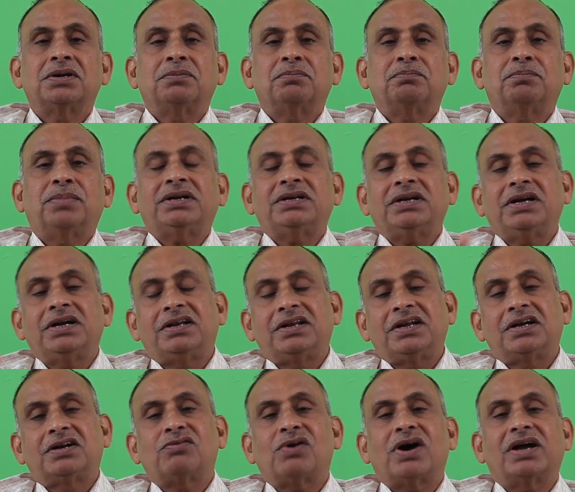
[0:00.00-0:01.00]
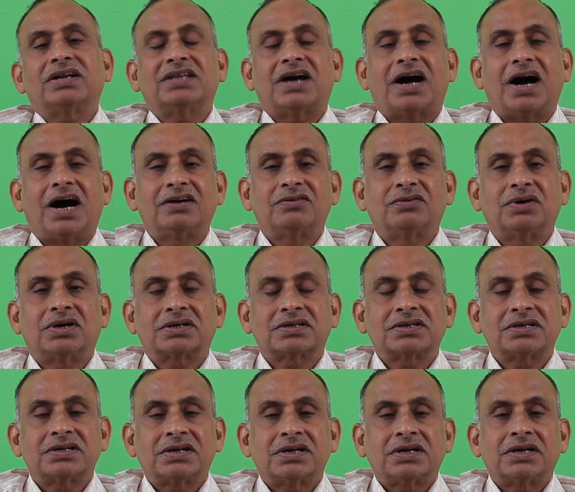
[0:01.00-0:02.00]
but it requires the hard work.
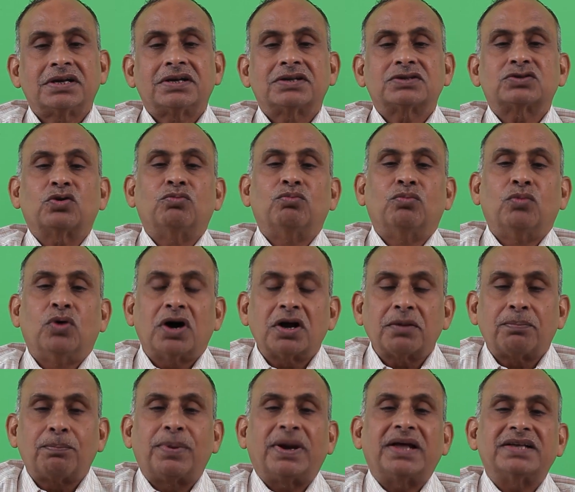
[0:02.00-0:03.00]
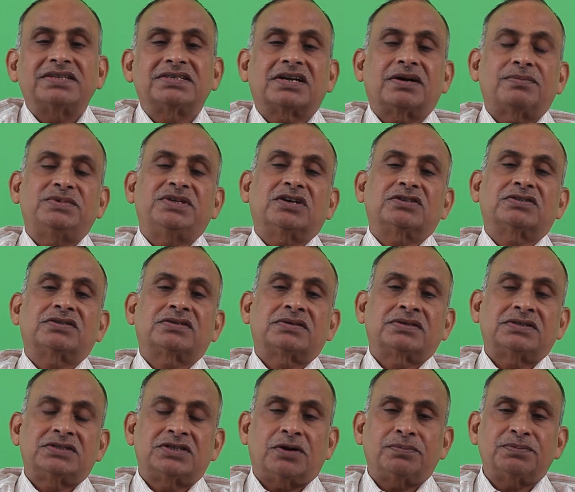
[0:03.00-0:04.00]
So more pleasure of
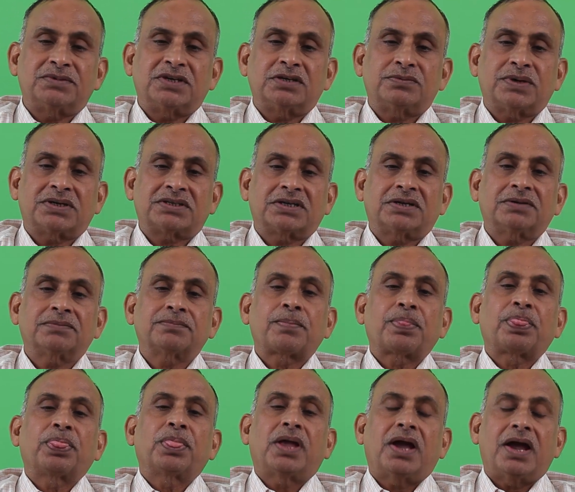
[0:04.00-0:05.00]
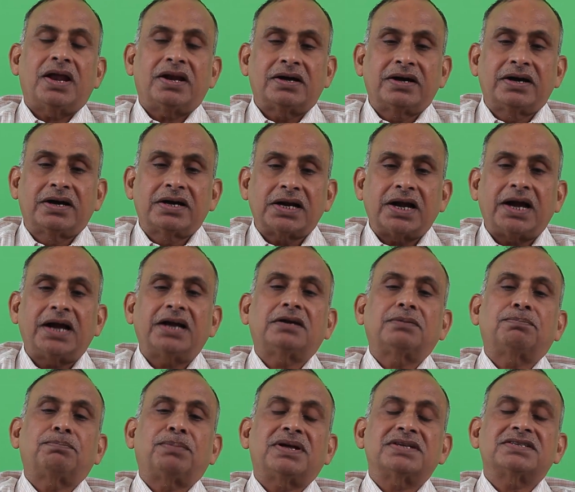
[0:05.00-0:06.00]
job satisfaction and
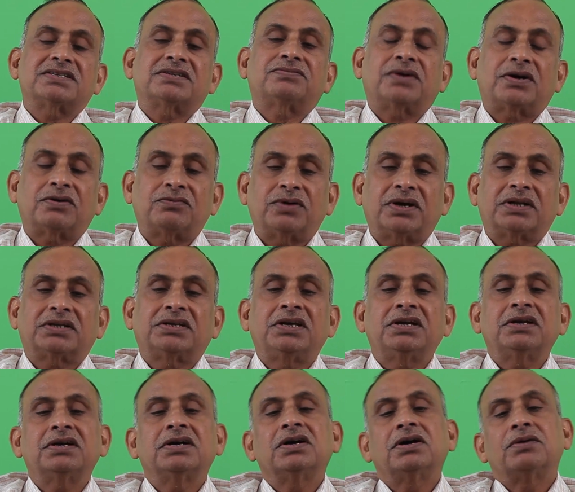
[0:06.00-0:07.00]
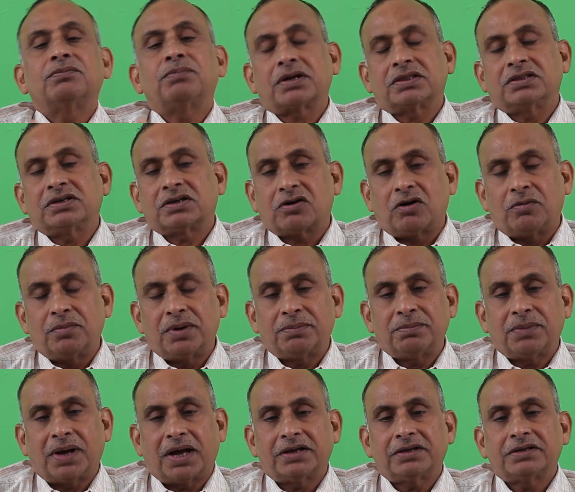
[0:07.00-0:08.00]
great pleasure for working for the common
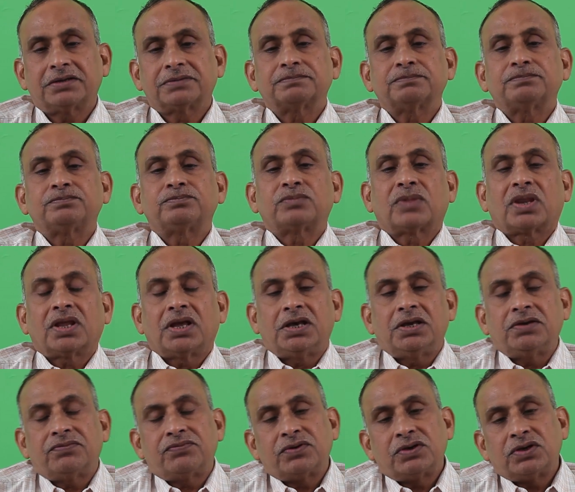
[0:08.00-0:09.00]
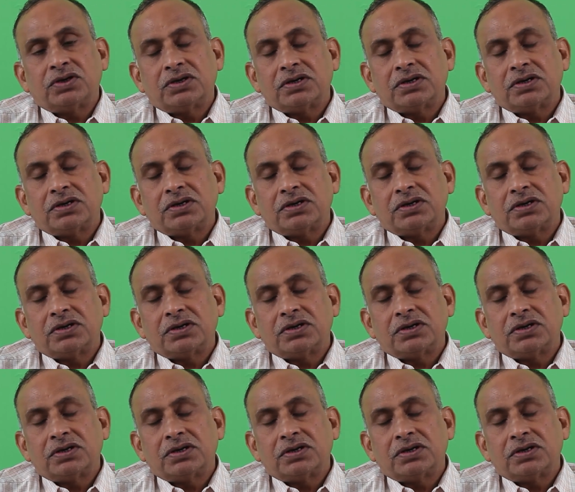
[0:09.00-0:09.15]
man. If